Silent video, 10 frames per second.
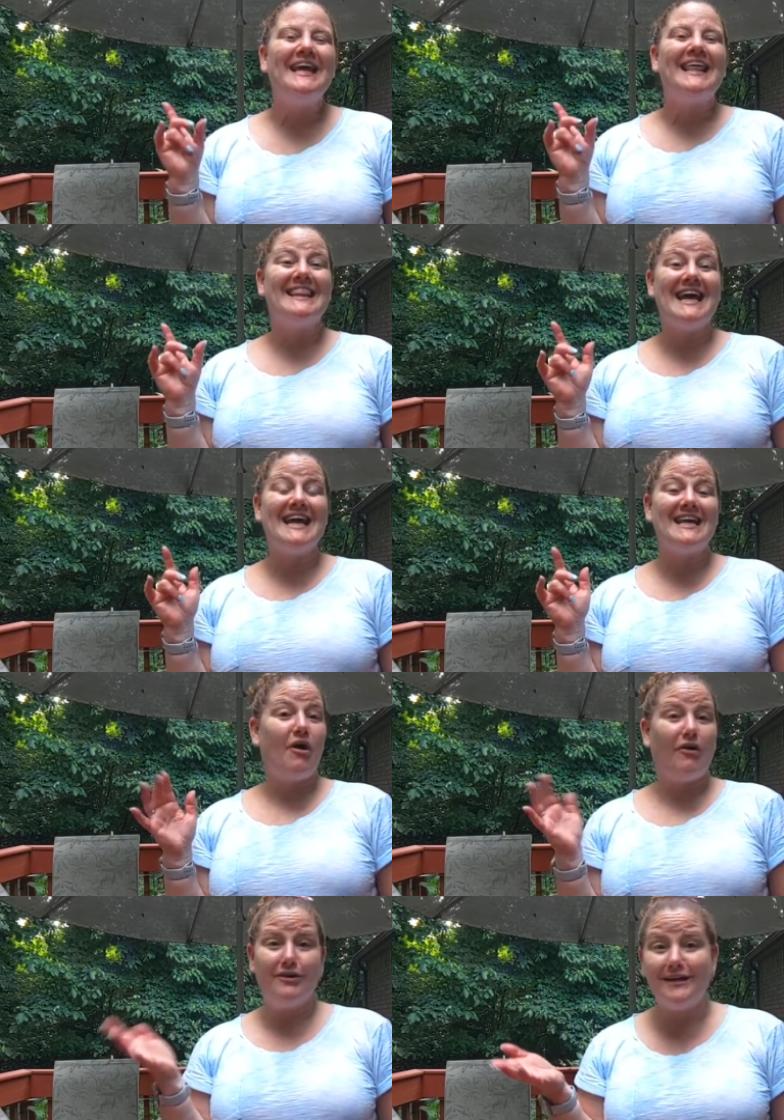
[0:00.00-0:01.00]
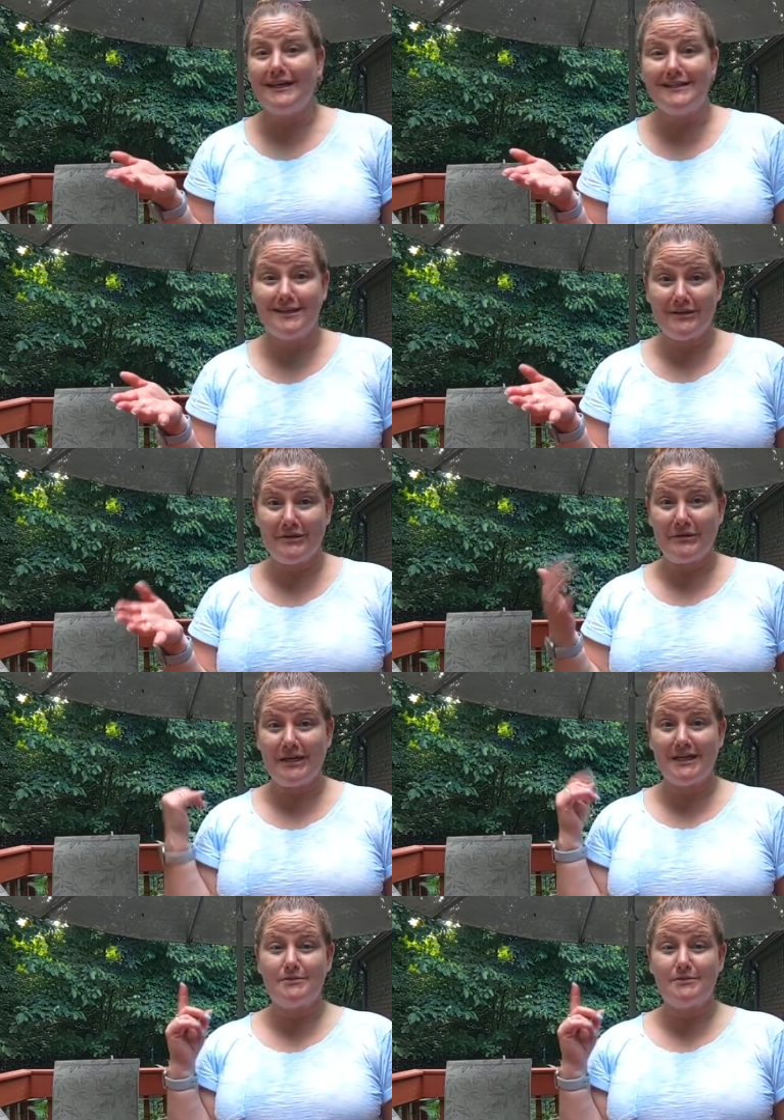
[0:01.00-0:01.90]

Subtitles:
Then all you need to do is